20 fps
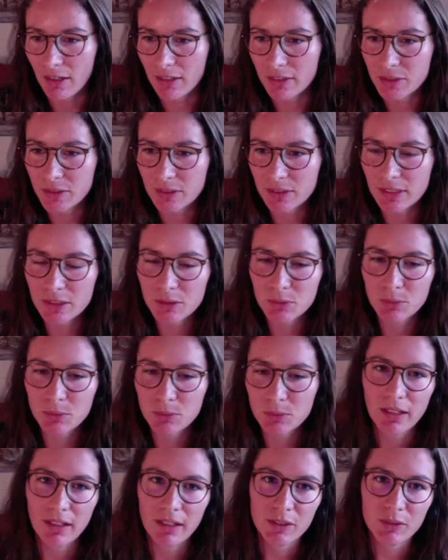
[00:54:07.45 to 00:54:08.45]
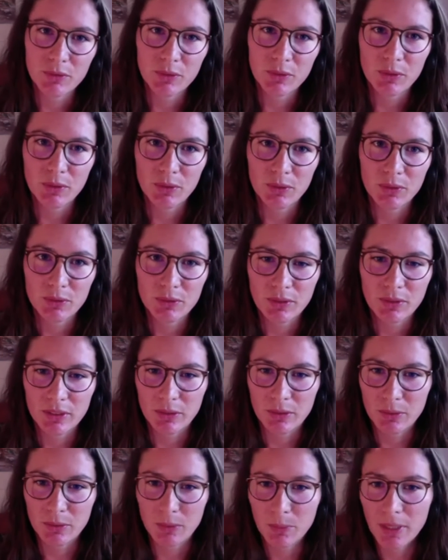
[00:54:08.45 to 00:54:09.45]
So this relates, for those who are
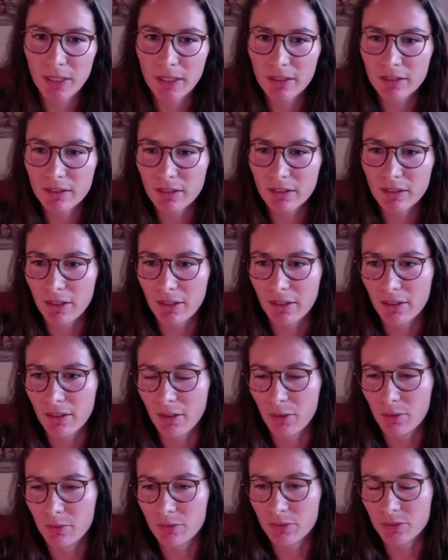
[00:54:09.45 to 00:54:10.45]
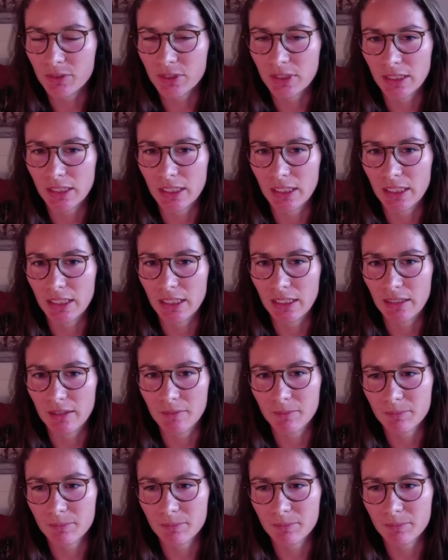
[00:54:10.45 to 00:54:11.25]
not aware, of the